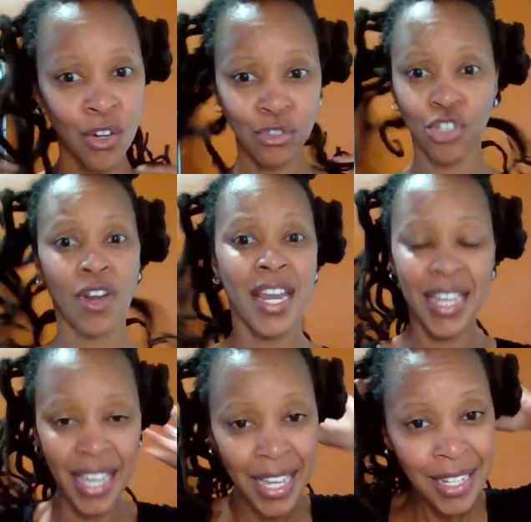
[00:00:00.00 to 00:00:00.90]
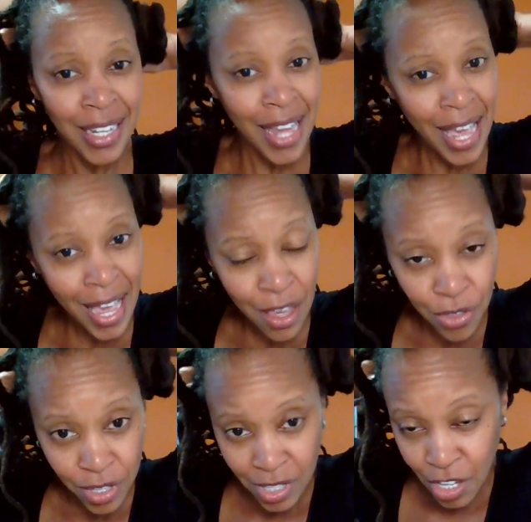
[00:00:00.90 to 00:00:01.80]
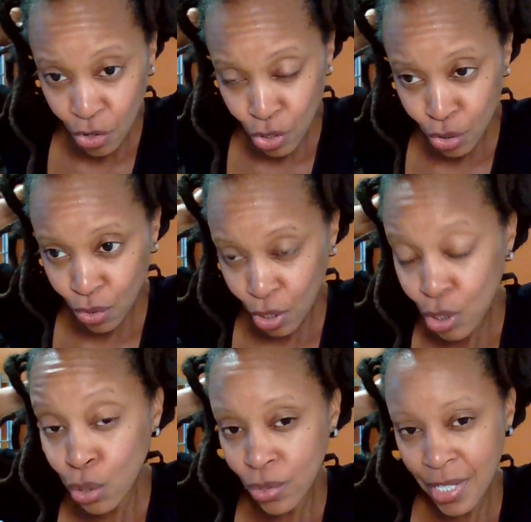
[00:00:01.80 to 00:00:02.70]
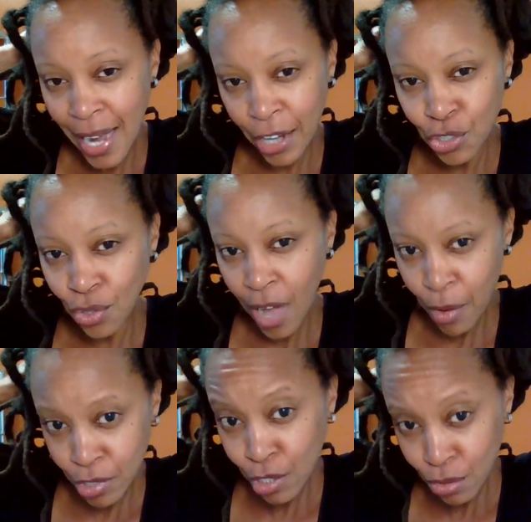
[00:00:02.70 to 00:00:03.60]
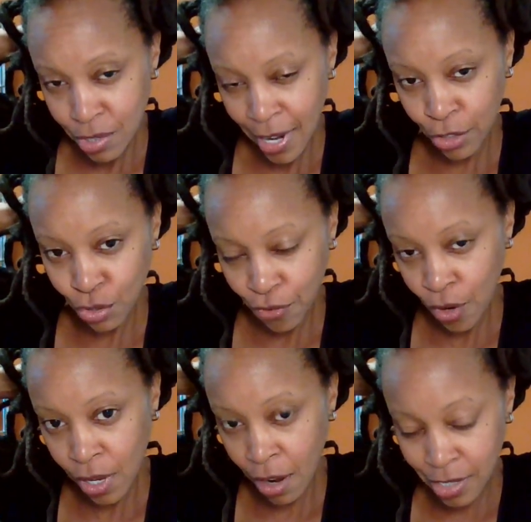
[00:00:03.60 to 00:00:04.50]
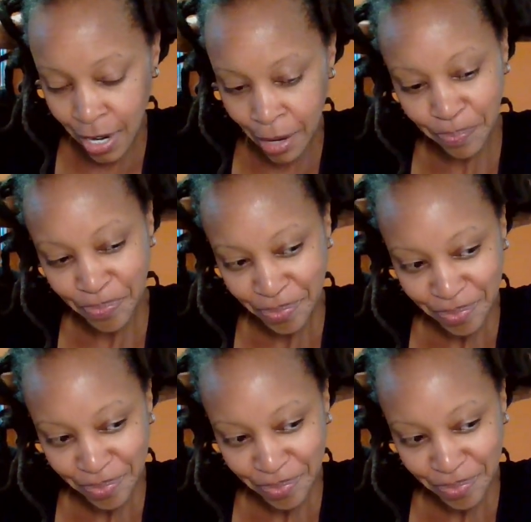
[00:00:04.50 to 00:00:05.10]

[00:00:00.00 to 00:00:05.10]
trying to get length, let's say you're a loose natural. I was a loose natural for a long time.